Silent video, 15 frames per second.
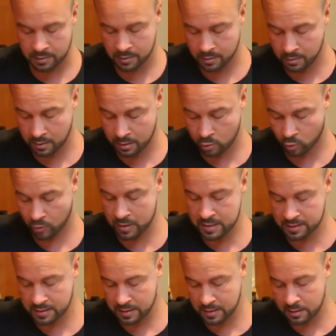the
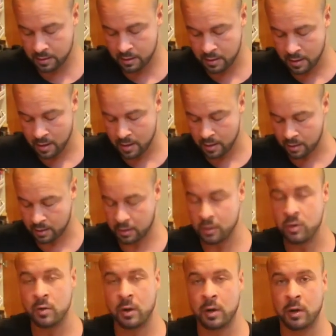creatine that
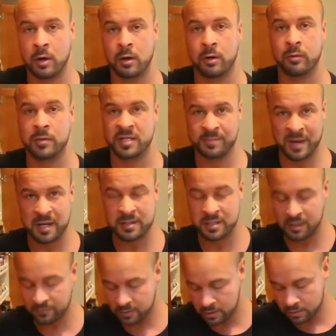you are
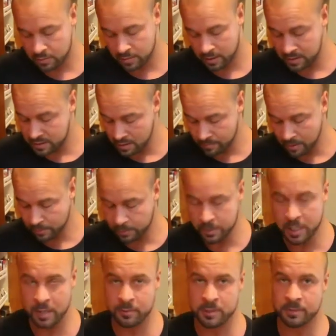responsive to because some people are
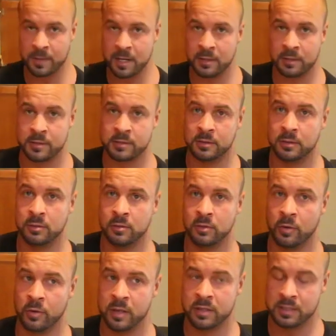non-responders to
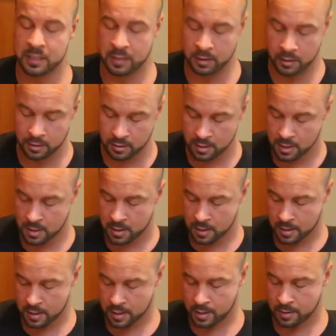creatine
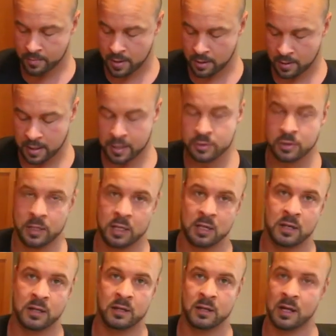uh,
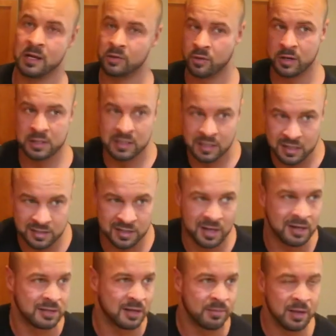monohydrate and creatine
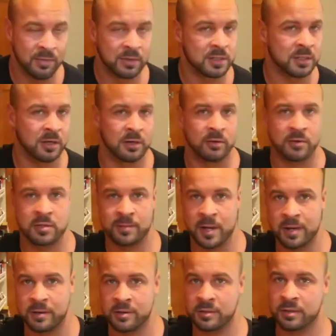HCl. Some people just aren't
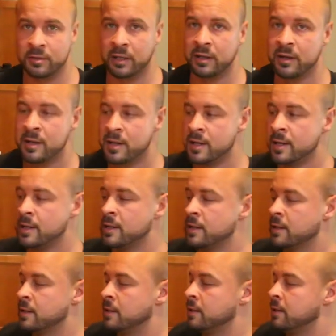responders to it,
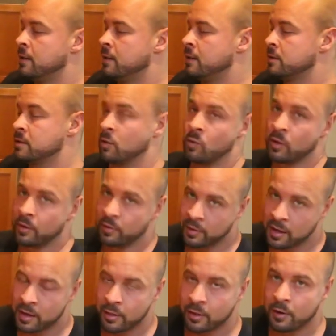to one or
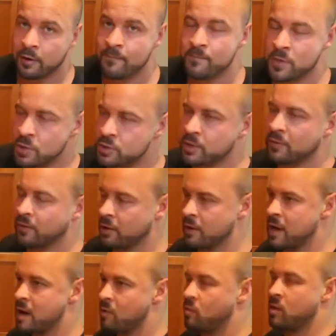the other. Usually if they're
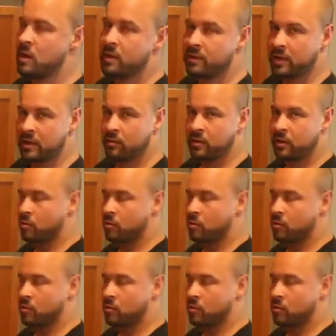not one, they, they